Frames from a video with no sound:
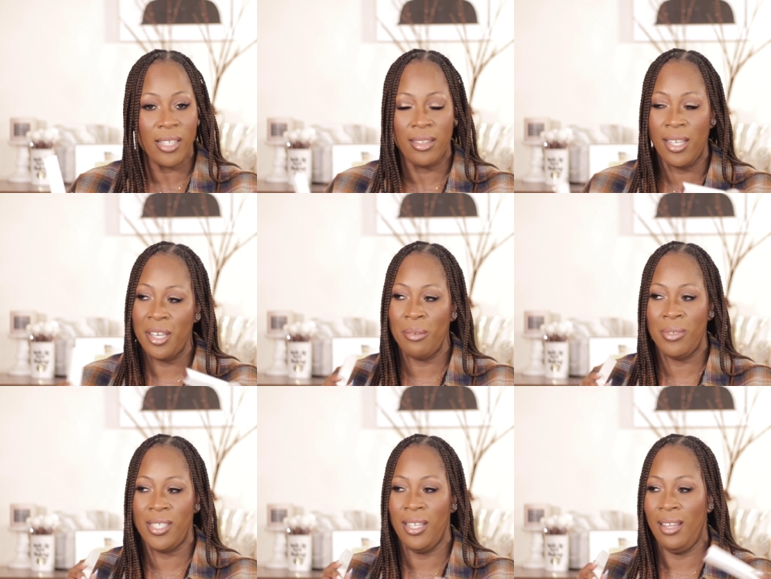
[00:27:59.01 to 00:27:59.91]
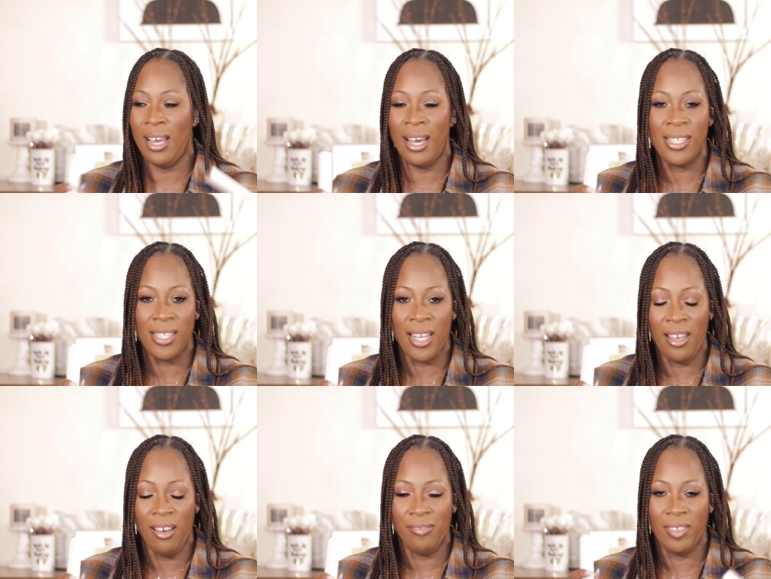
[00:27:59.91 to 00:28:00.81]
I think it was the last
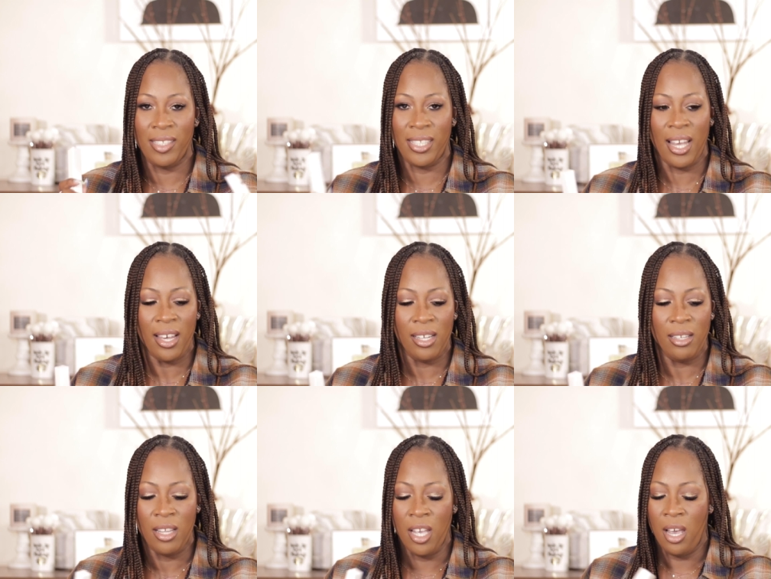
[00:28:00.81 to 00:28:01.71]
day of the sale.